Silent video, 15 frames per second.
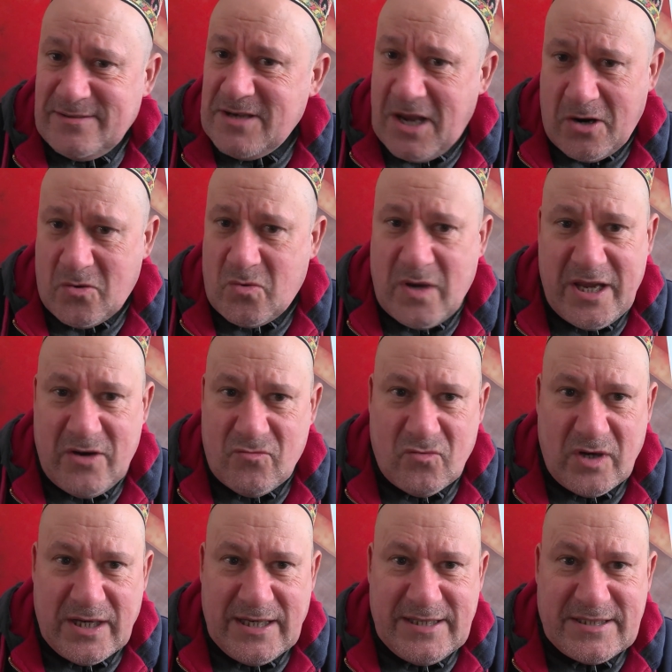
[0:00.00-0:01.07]
No, it
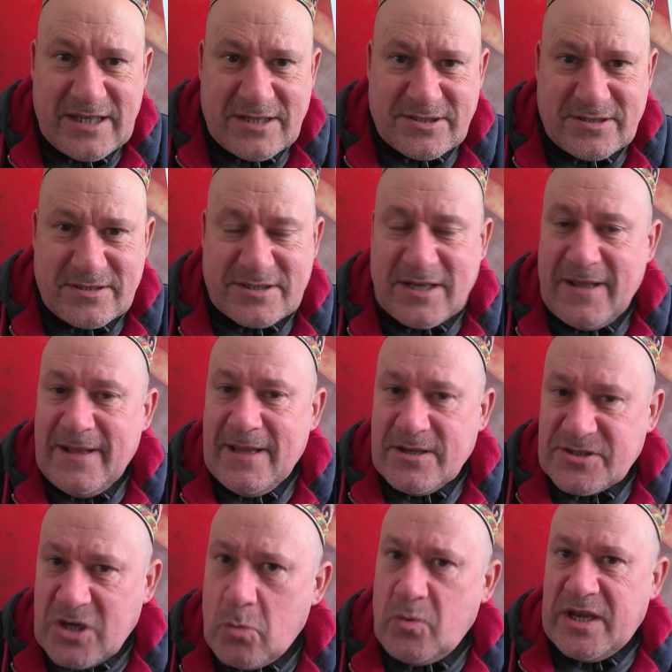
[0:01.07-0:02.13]
really doesn't.
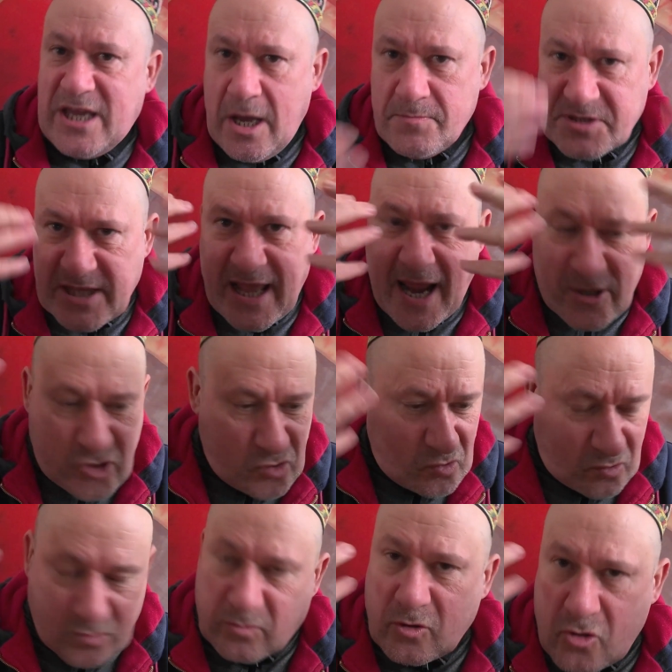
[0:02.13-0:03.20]
So we come to the actual